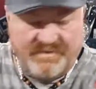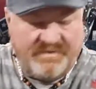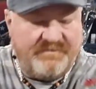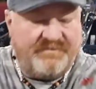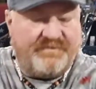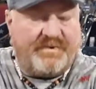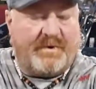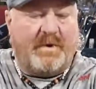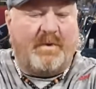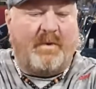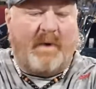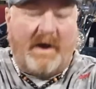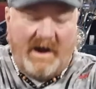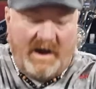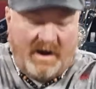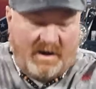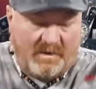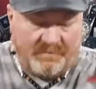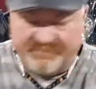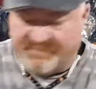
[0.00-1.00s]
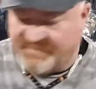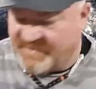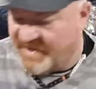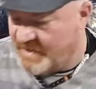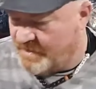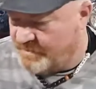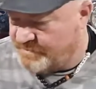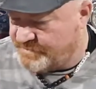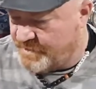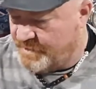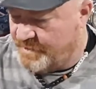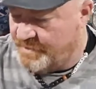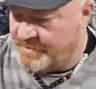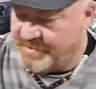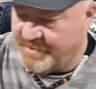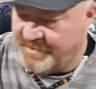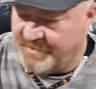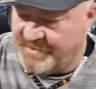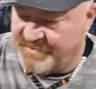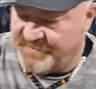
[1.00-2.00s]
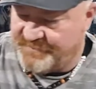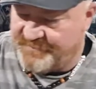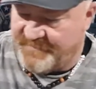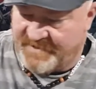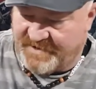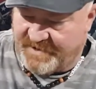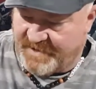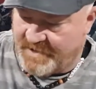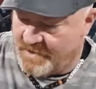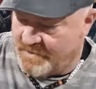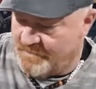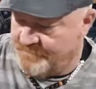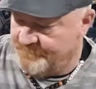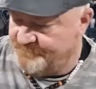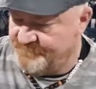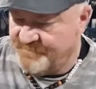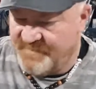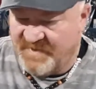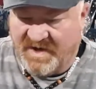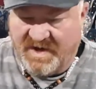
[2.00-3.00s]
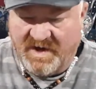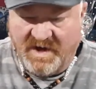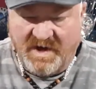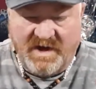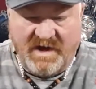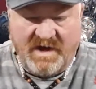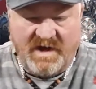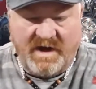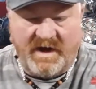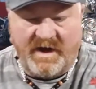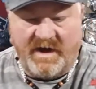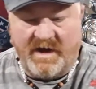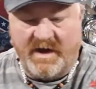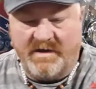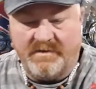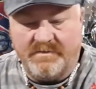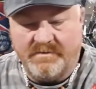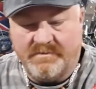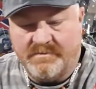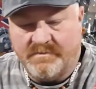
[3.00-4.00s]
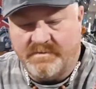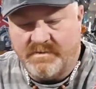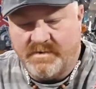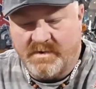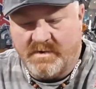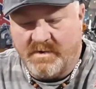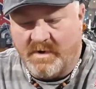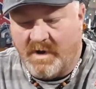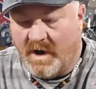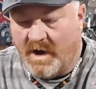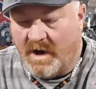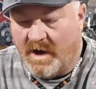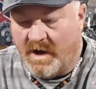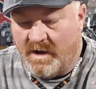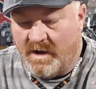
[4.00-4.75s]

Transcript: for a while that I was going to do this video, and I'm